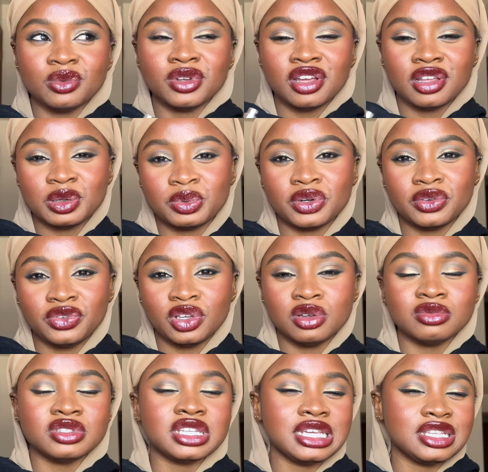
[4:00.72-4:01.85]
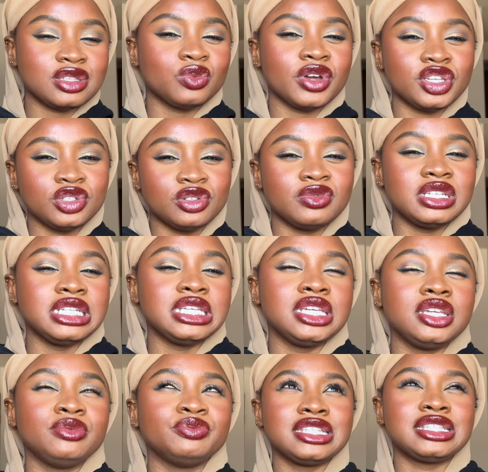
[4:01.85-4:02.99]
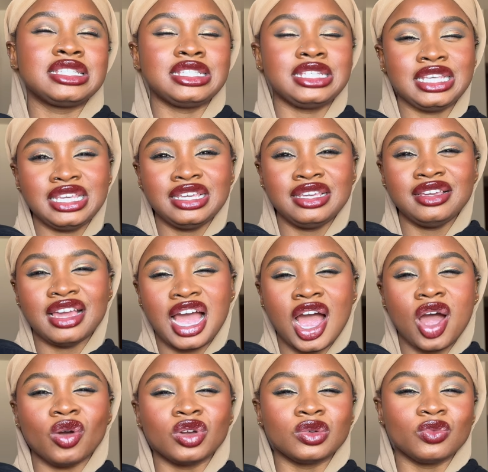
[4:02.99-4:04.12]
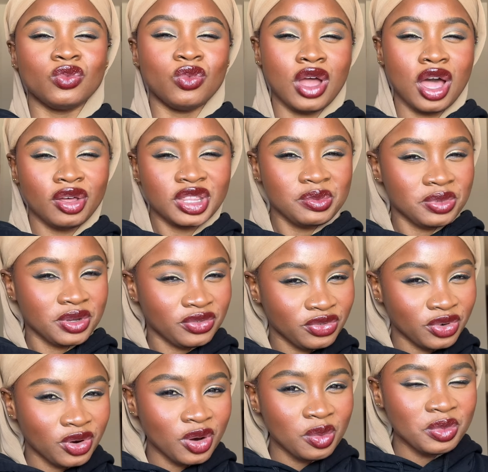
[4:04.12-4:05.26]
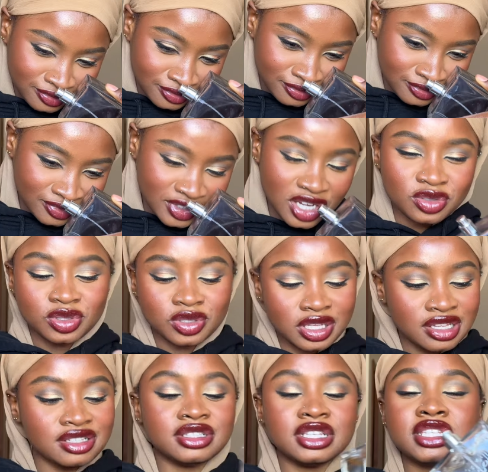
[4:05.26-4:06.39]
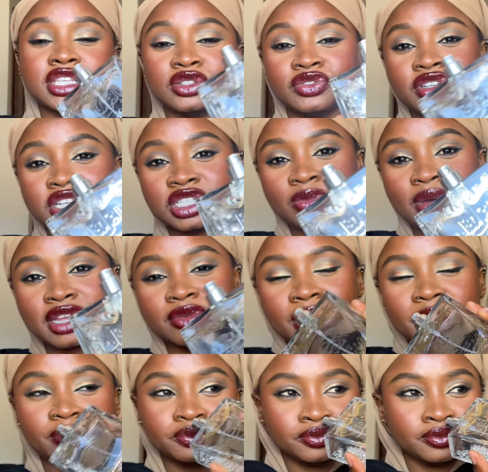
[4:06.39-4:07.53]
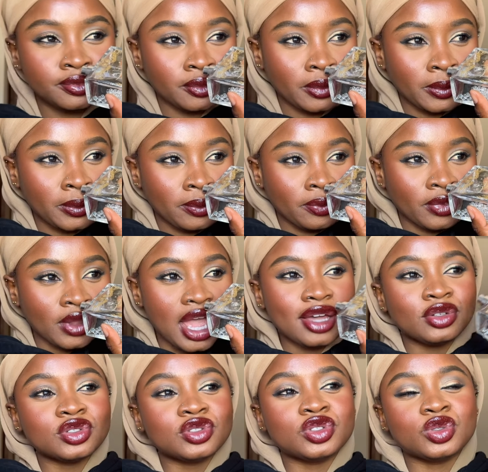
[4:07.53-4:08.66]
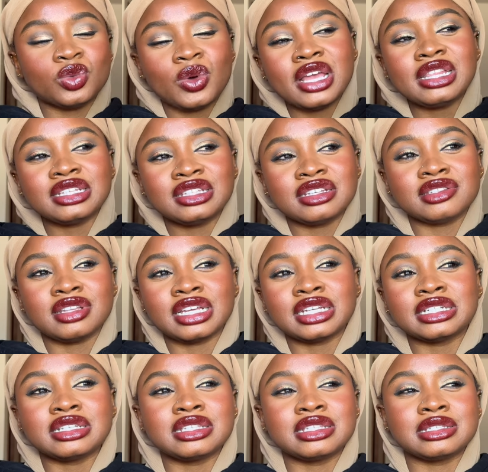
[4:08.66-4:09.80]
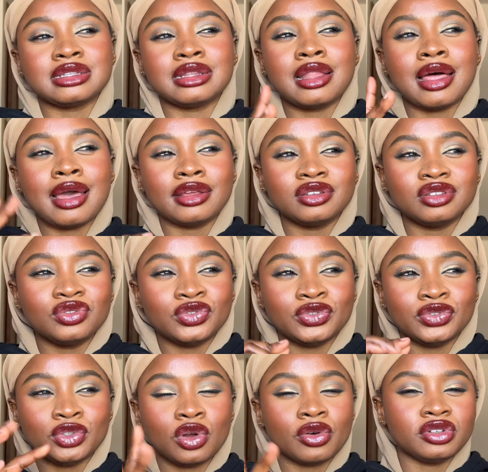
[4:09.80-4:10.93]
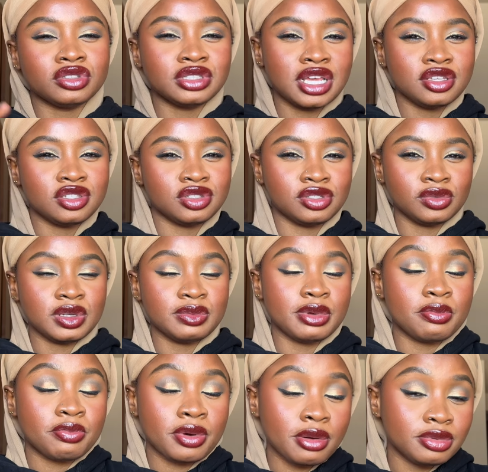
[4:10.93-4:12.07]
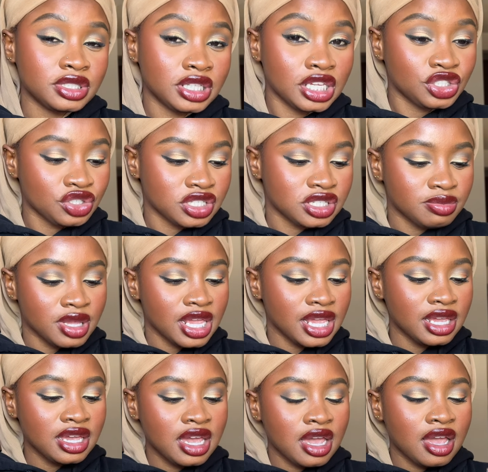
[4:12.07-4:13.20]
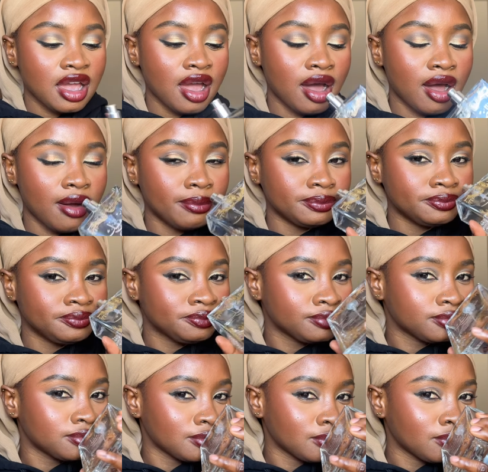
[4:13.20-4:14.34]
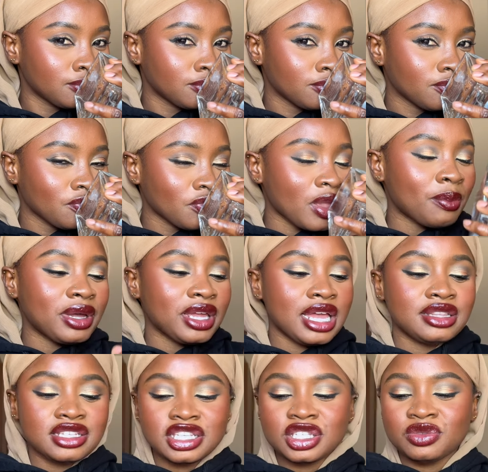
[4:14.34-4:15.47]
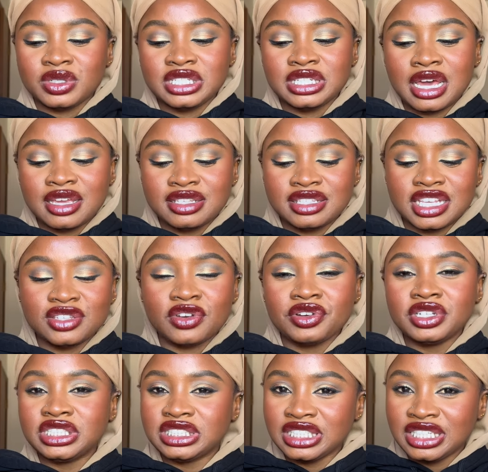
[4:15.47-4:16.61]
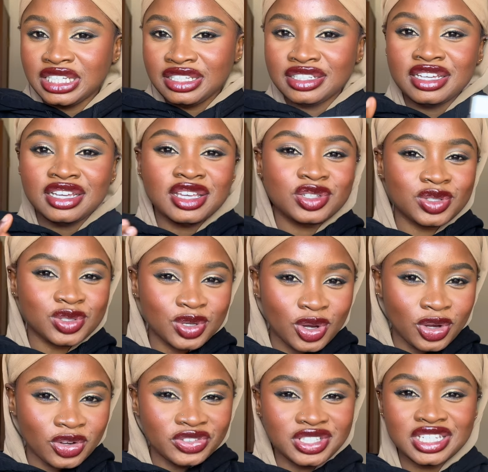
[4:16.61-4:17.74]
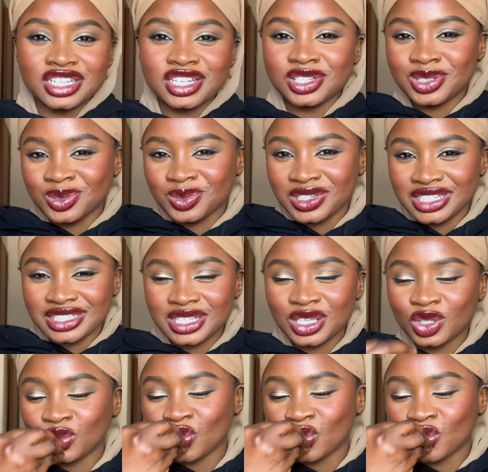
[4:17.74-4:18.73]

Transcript: with other perfumes, is when you really see how well they perform. This is finished, by the way. I could swear that there's like a slight floralness to it, but probably that's just me. But yeah, this is really nice. It's very clean, it's soft, it's sweet.